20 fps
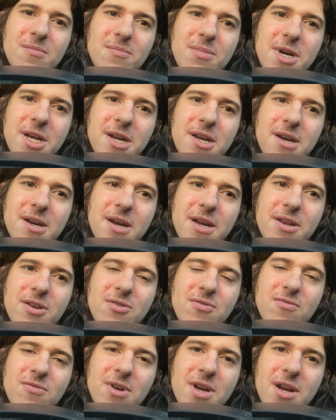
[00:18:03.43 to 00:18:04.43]
But I
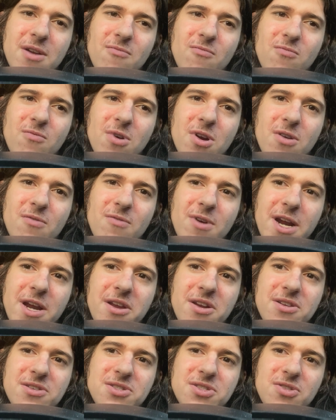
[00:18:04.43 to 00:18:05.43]
do kind of want to
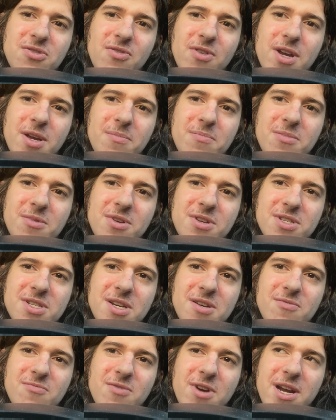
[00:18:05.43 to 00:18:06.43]
write a script. Because
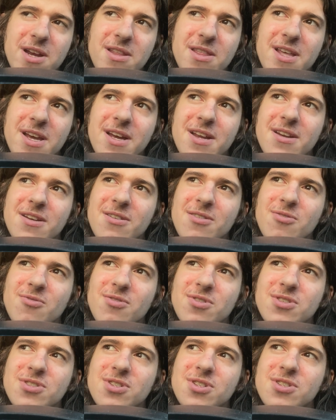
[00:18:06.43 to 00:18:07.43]
I read that
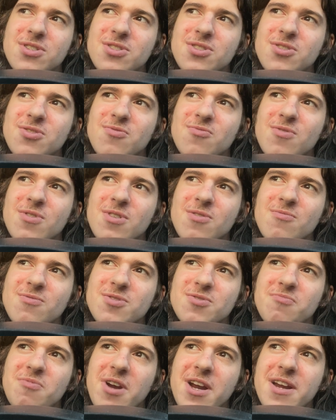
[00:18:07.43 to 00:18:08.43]
Kristen Stewart
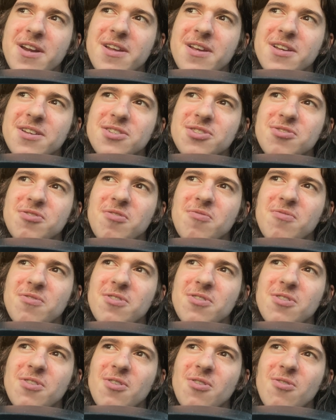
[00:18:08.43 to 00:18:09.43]
was writing a
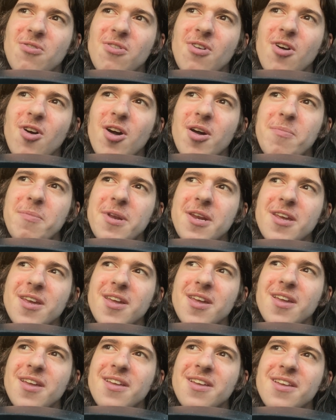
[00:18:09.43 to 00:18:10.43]
stoner girl
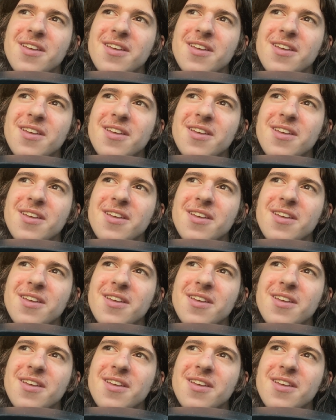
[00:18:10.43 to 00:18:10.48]
comedy.